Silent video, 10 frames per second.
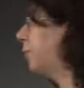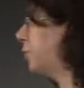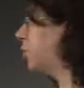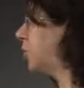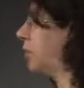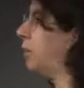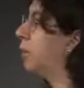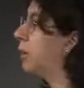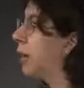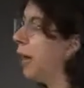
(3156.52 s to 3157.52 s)
features that
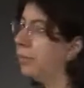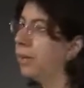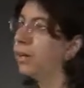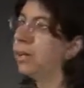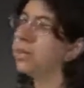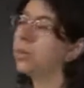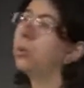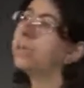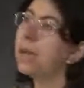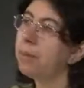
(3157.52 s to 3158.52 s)
are irrelevant. And so
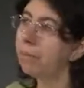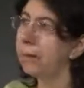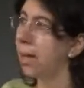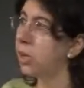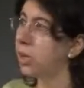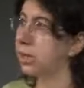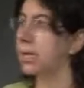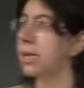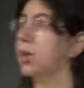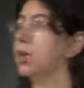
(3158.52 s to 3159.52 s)
in some applications,
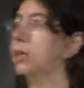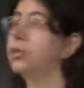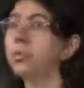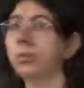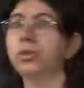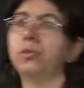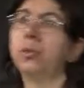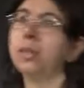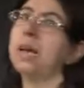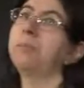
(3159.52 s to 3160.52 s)
that's actually useful. So
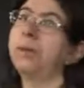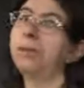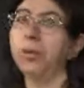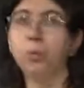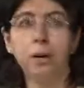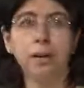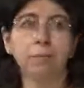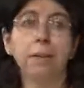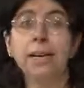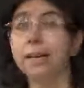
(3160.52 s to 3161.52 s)
for example, if you work
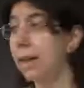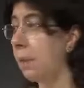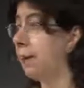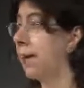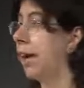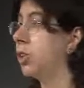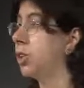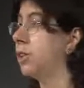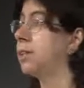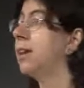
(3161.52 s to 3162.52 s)
in medical
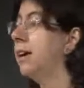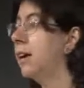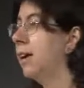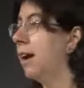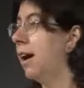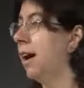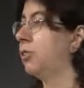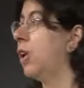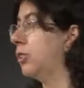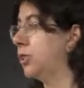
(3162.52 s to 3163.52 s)
applications, uh,
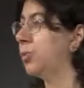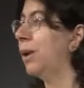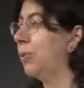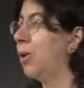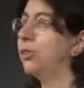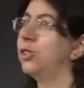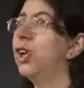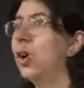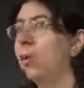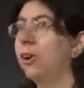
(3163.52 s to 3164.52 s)
doctors really want to
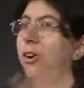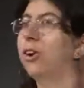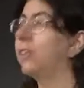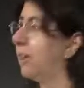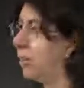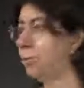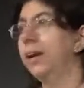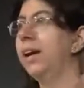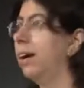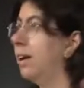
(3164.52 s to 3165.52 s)
know what are the
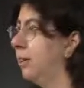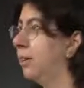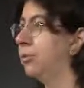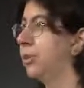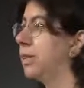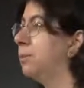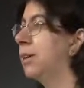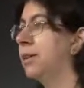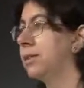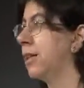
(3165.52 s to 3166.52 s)
three different
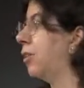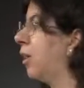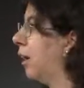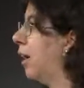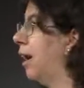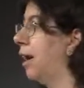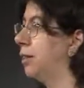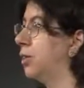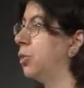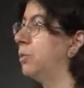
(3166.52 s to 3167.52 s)
symptoms that are uh,
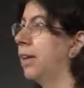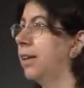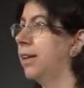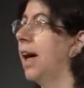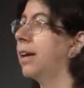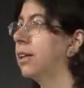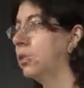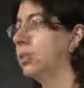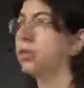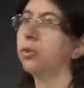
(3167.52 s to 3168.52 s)
determining the
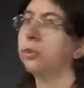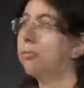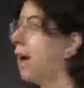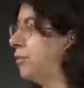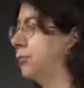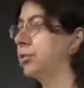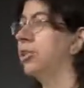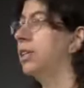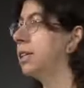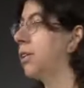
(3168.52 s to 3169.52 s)
diagnosis or the five
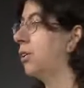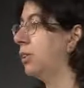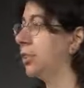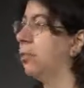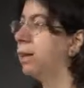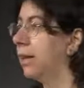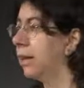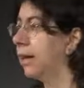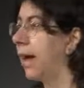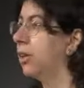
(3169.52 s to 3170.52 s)
different genes that are determining
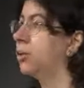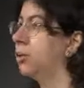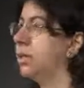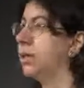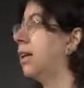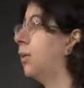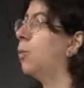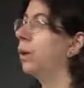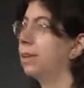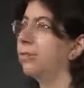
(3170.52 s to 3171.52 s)
the diagnosis, and they don't
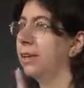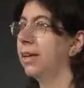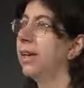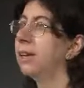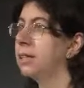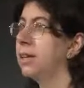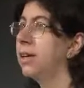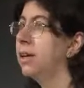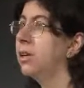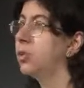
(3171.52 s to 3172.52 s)
want everything else
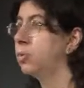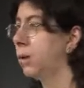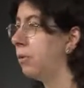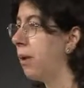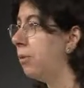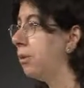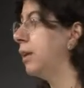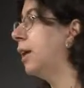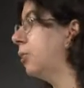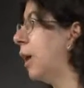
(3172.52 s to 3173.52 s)
to be around.
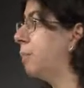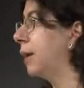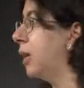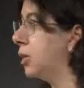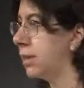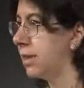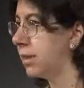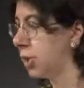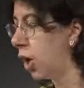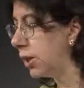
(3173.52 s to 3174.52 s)
In other applications, this
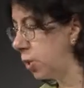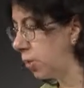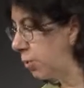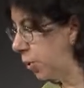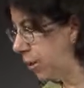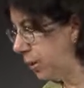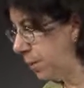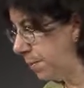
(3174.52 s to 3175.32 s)
is not so important.